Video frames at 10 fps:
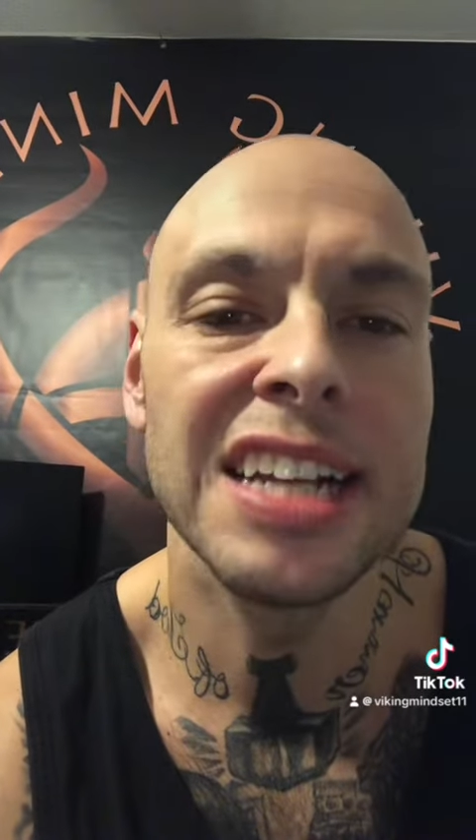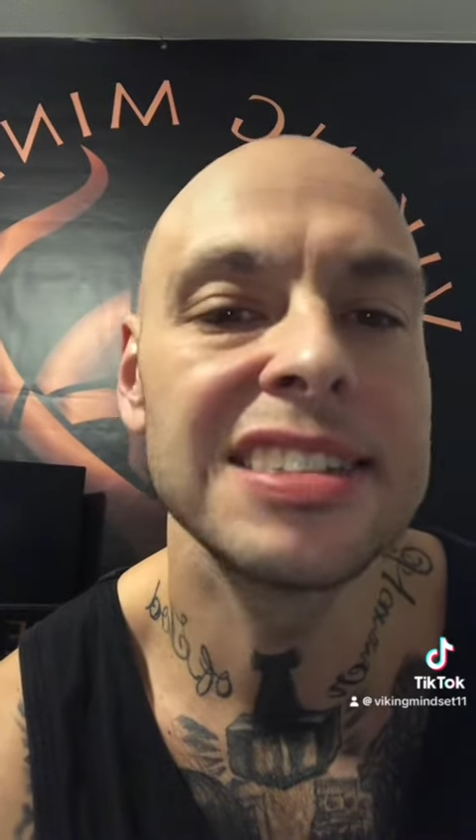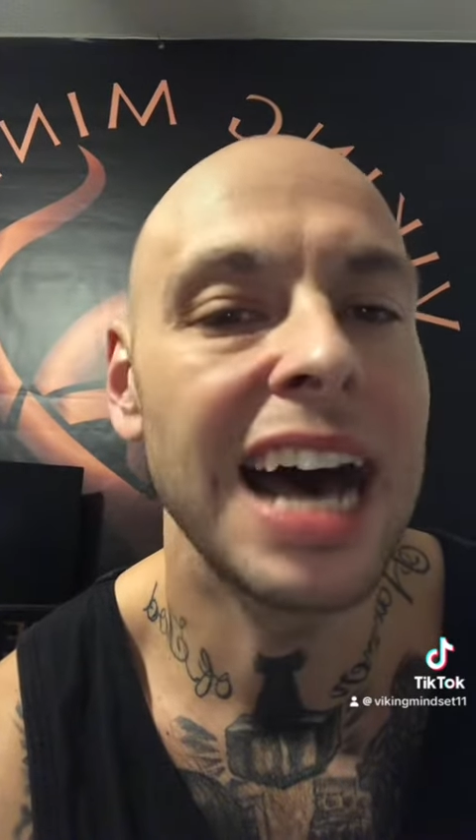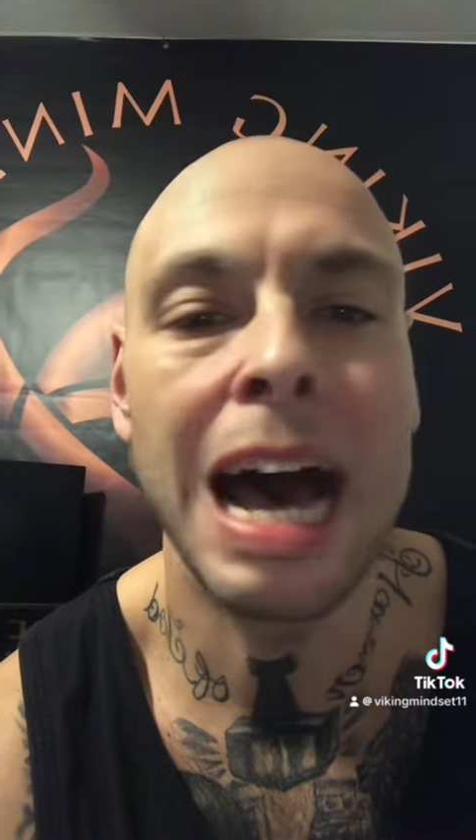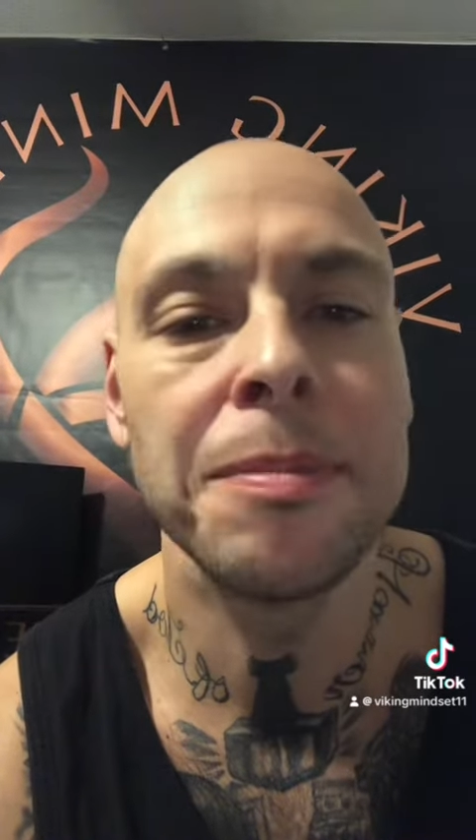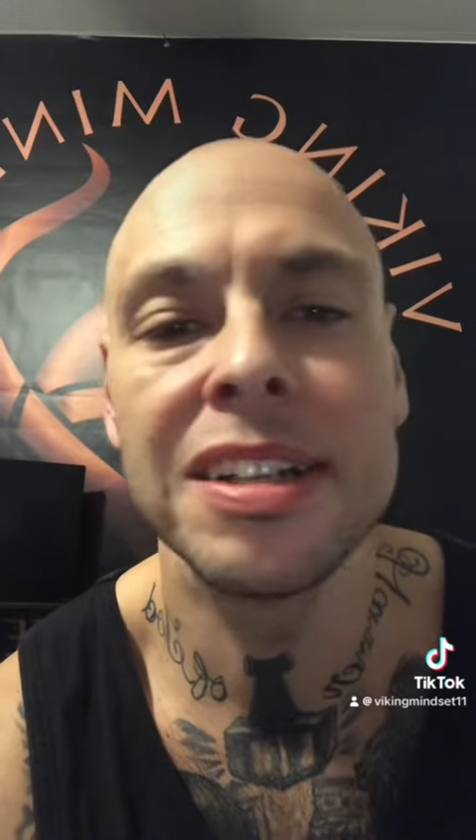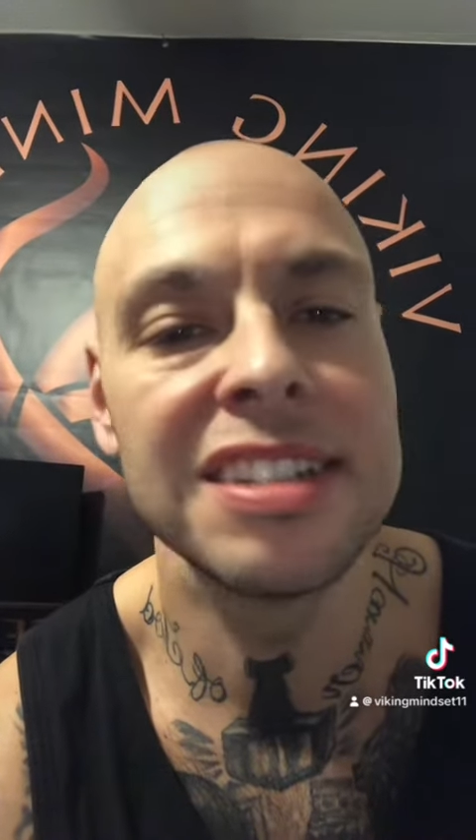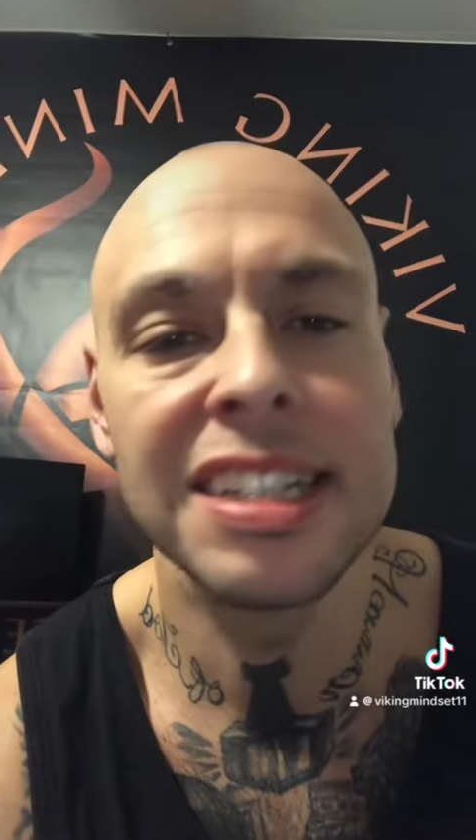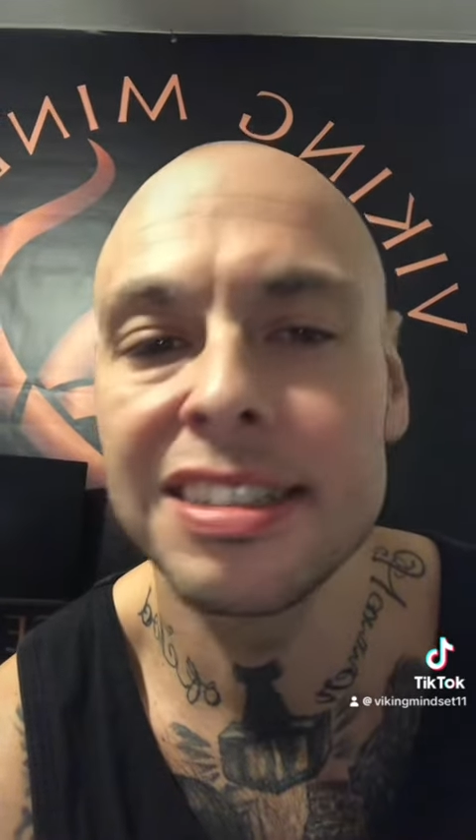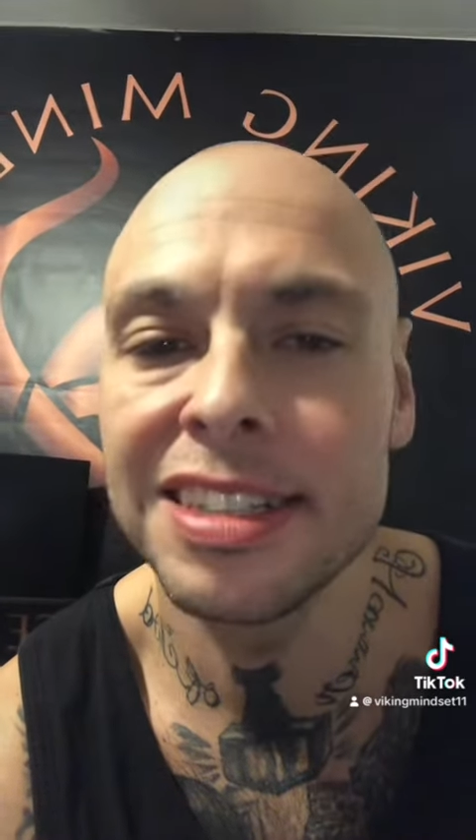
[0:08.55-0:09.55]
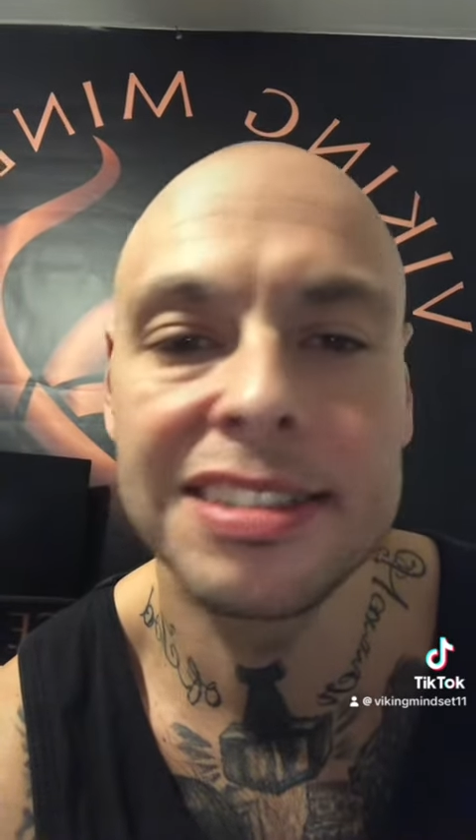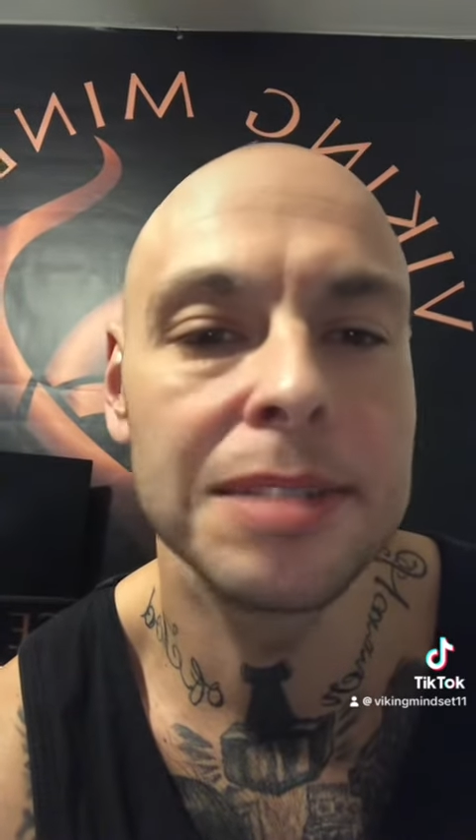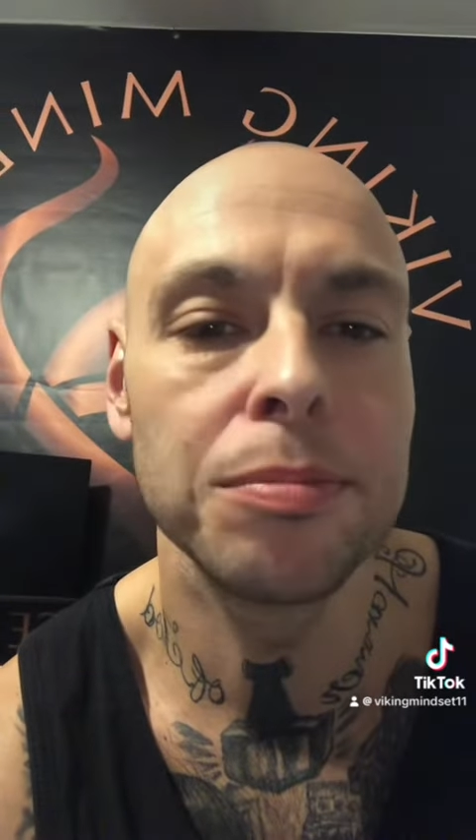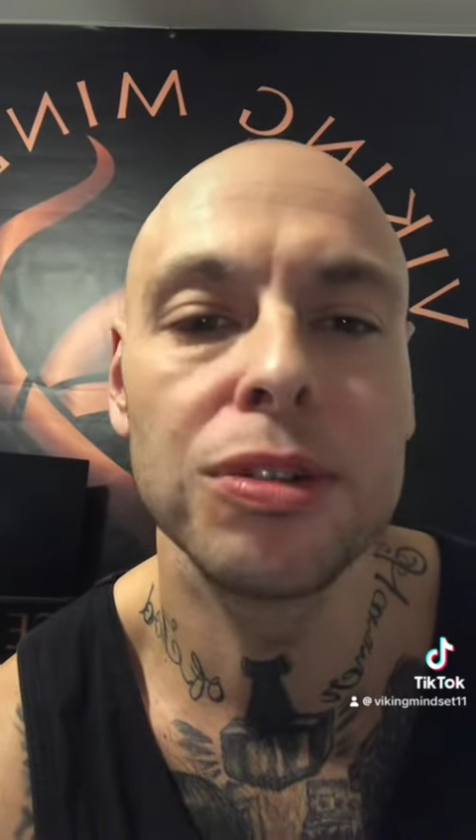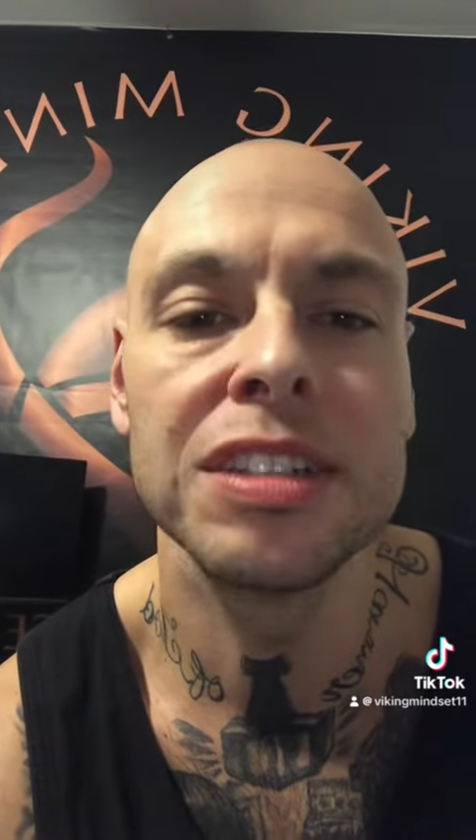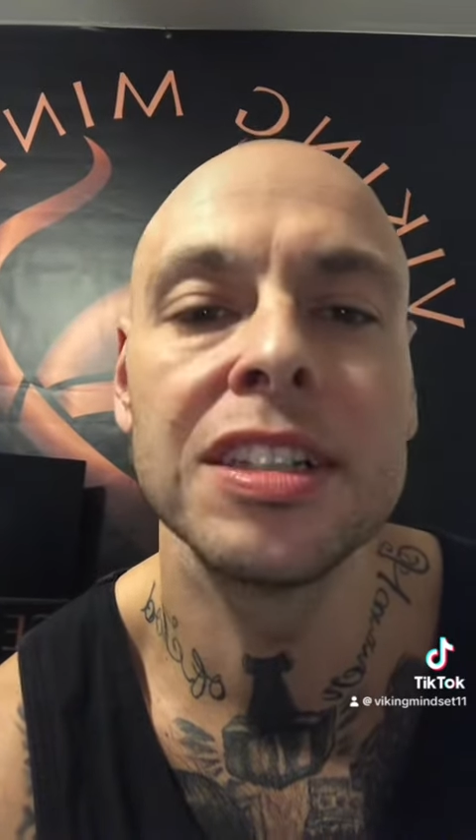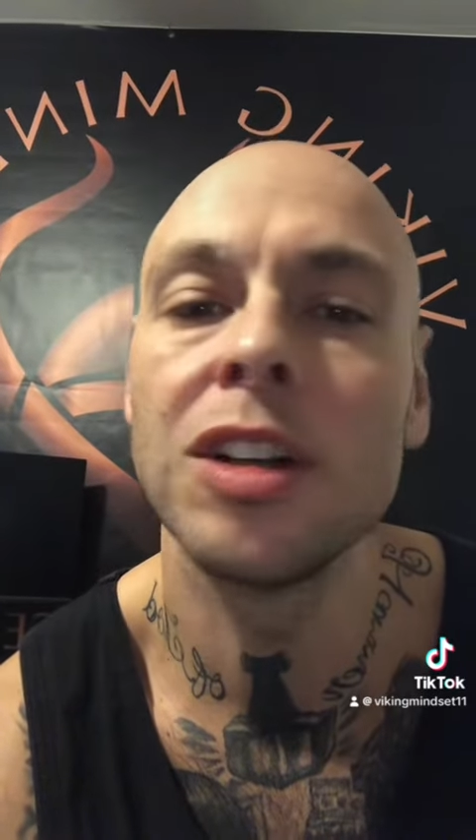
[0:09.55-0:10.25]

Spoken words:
time doesn't exist in prison,